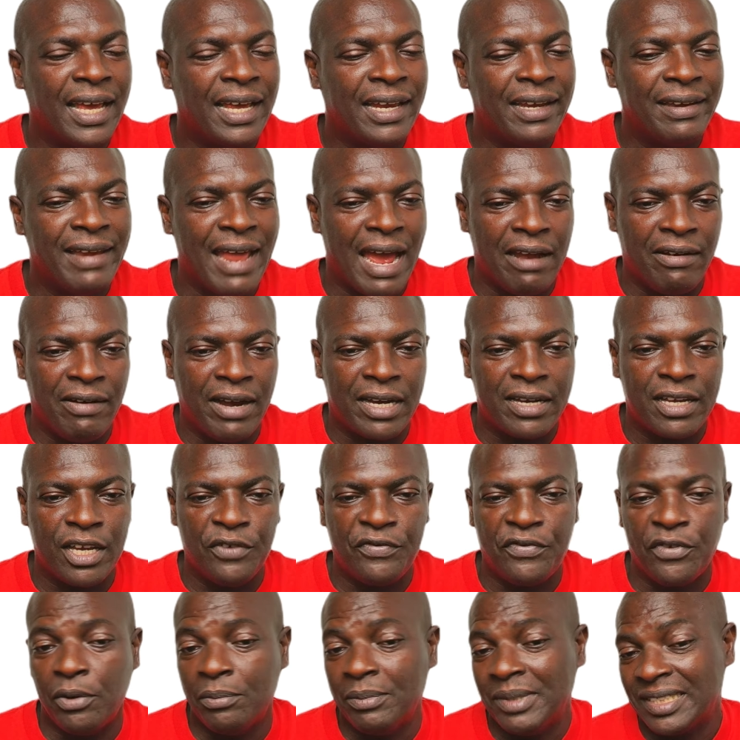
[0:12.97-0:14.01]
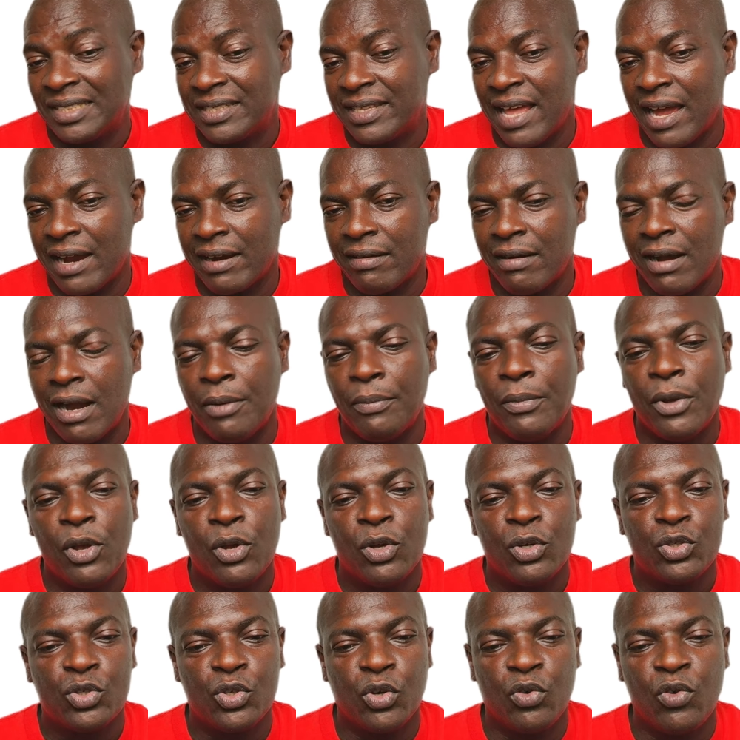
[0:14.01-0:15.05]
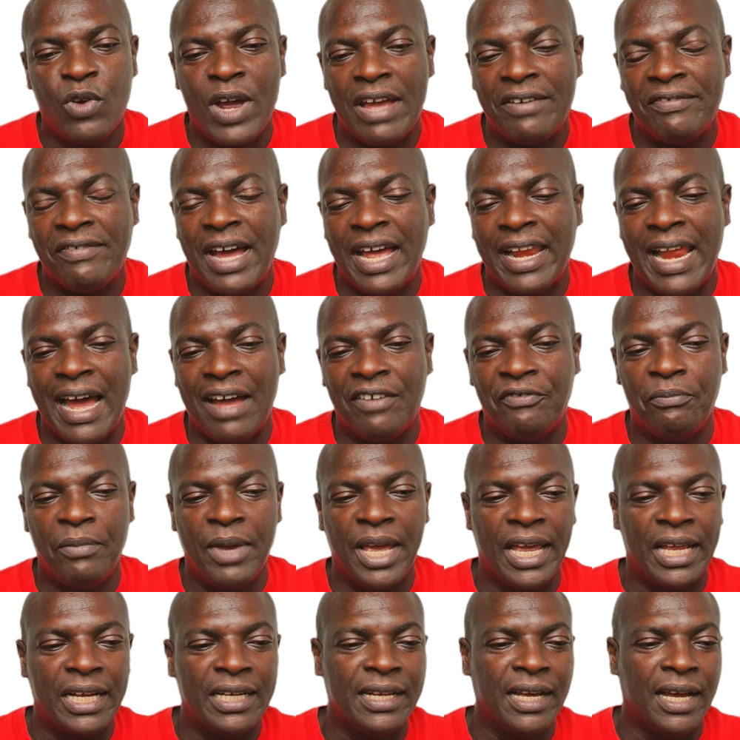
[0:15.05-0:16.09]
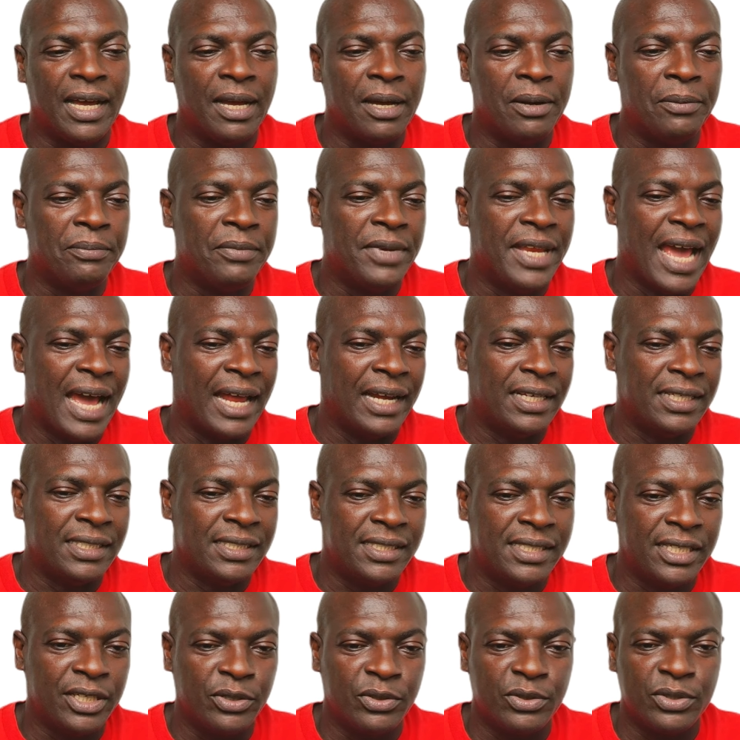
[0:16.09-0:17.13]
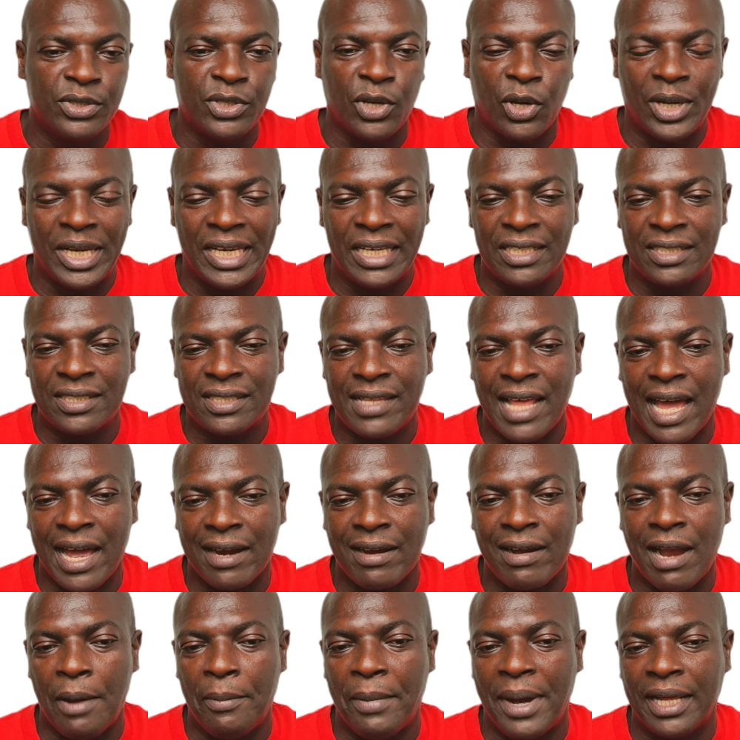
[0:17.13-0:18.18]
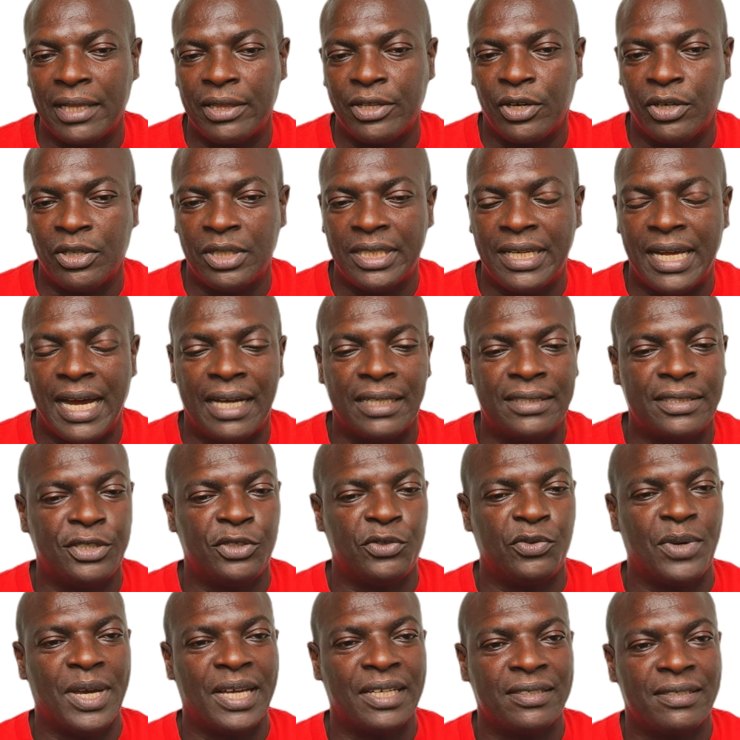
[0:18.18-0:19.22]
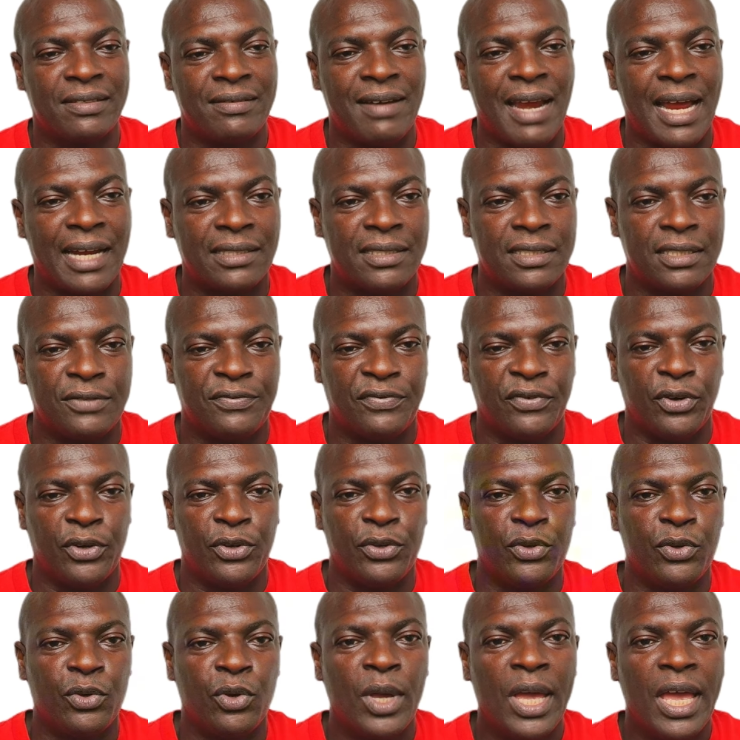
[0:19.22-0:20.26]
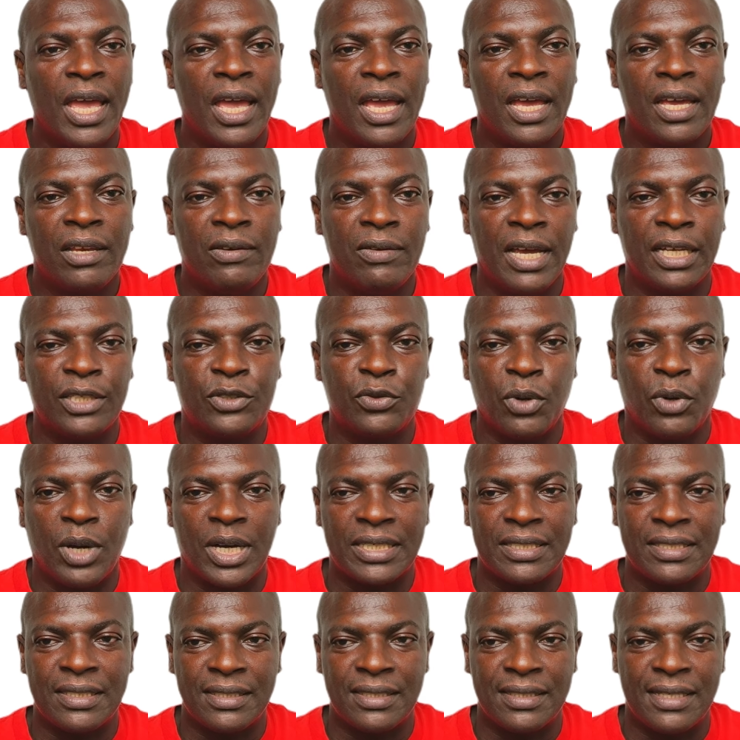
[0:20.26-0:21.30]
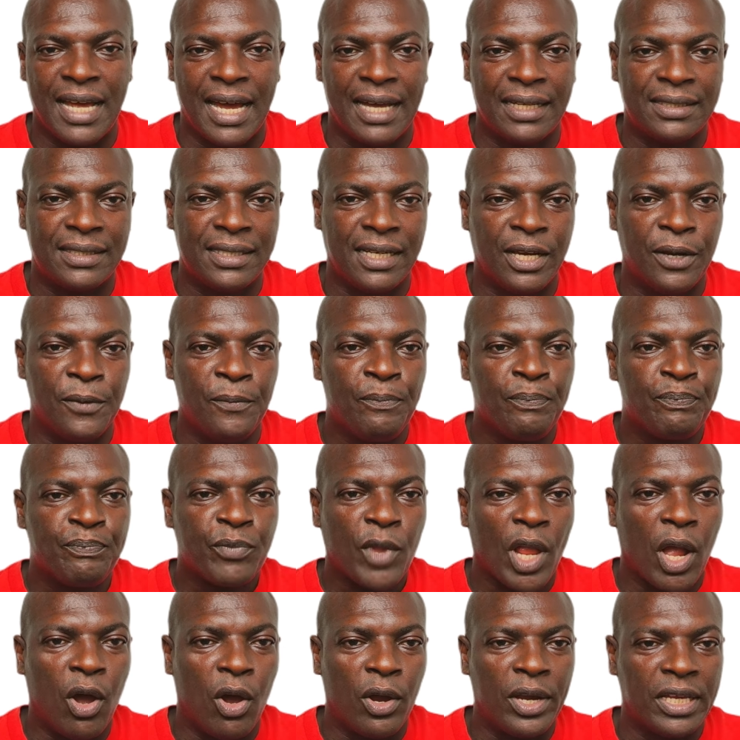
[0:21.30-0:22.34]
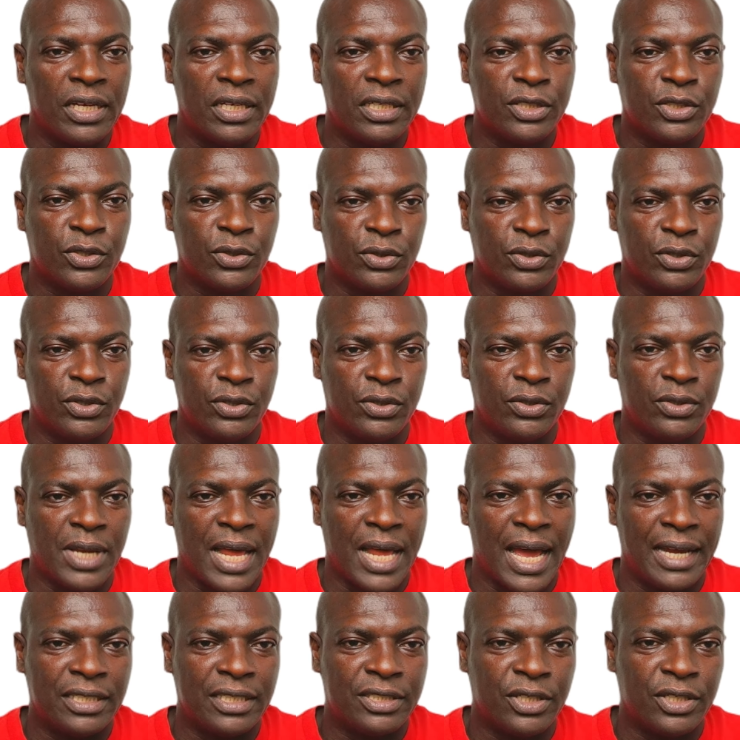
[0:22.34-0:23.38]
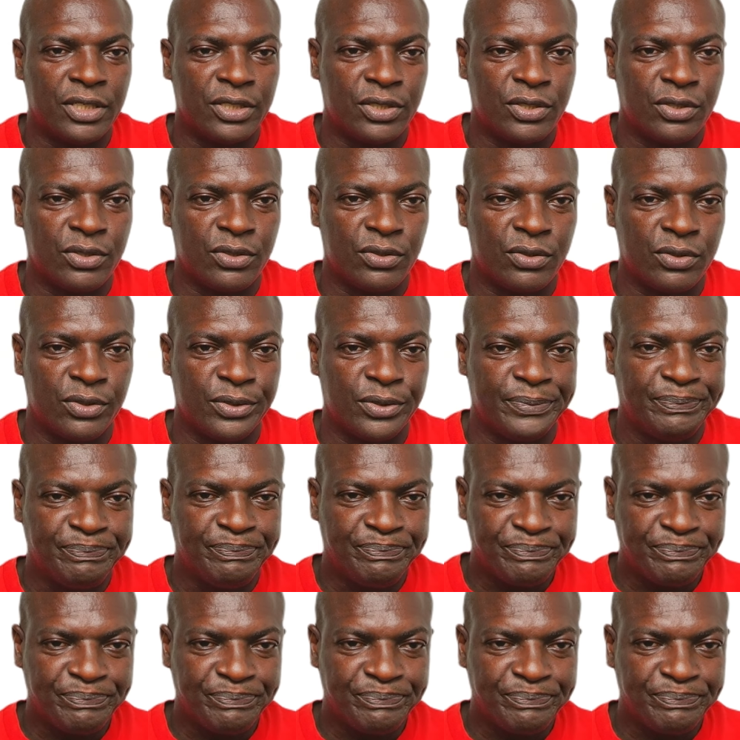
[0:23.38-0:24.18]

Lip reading: directly from Instagram. So whoever that have made their details on Instagram and all that, it will extract it for you. The way it works is that all you need to do now is just to